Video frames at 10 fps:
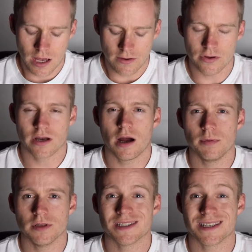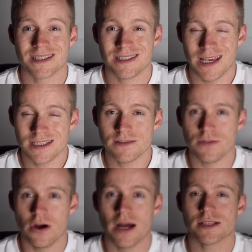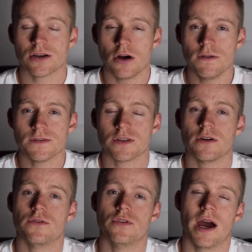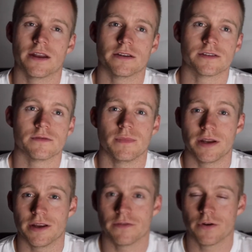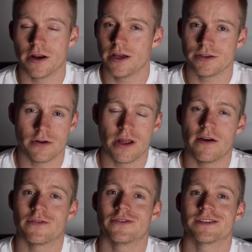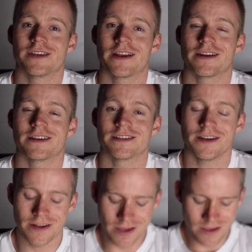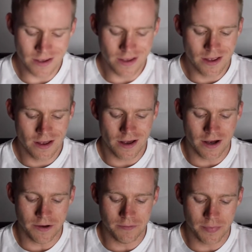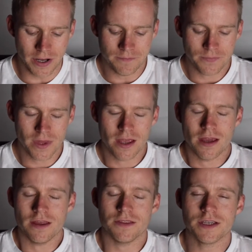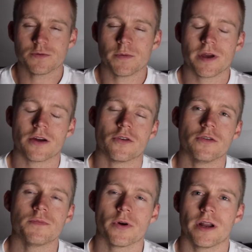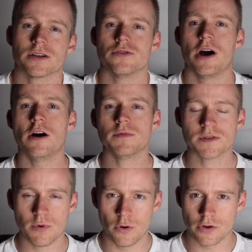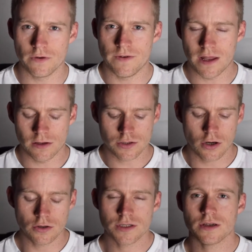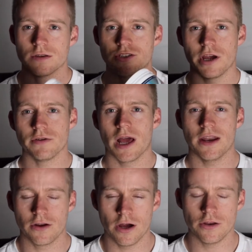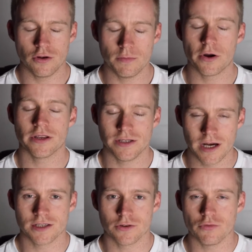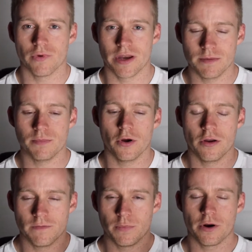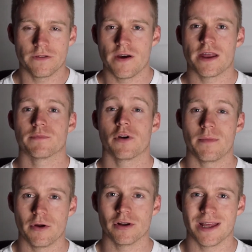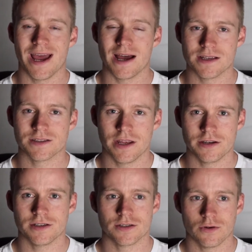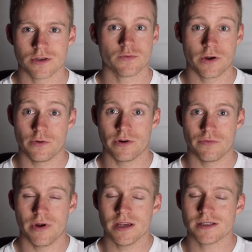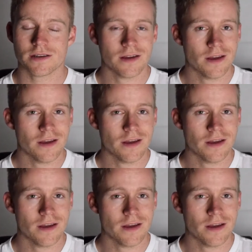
having a couple of successive nights off. So if you had it to Monday to Friday, don't have it on Saturday, Sunday. But this will be a good product to help support your fat loss goals. At night, your body does already burn body fat primarily as an energy source. When you are at rest,